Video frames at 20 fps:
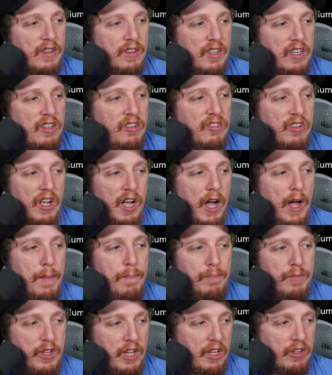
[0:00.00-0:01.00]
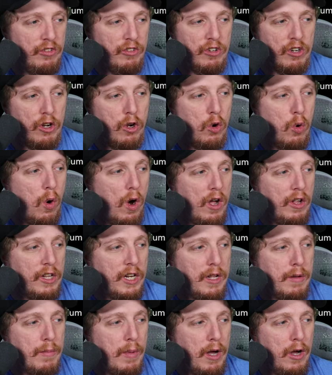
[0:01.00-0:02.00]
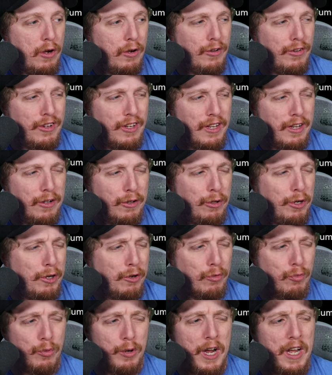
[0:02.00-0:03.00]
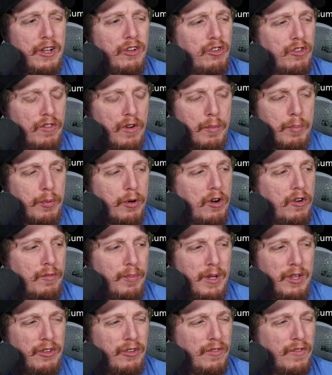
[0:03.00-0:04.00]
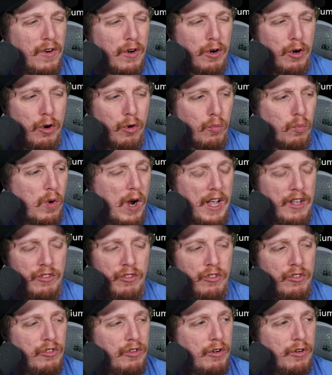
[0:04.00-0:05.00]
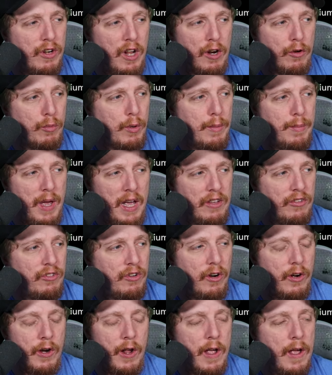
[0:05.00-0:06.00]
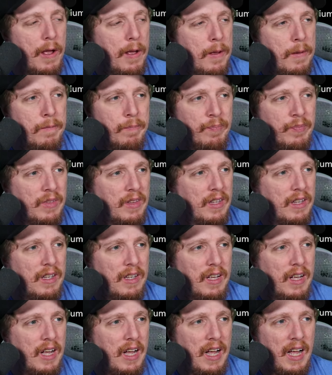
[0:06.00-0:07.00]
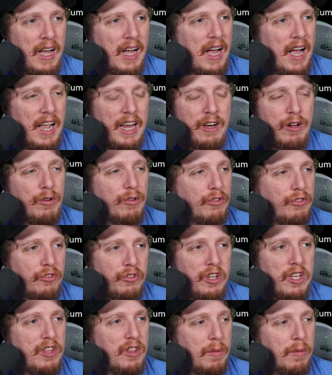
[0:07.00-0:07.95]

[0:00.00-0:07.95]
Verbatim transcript: these updates to quality mode, including a range of improvements for Horizon Zero Dawn Remastered, I don't see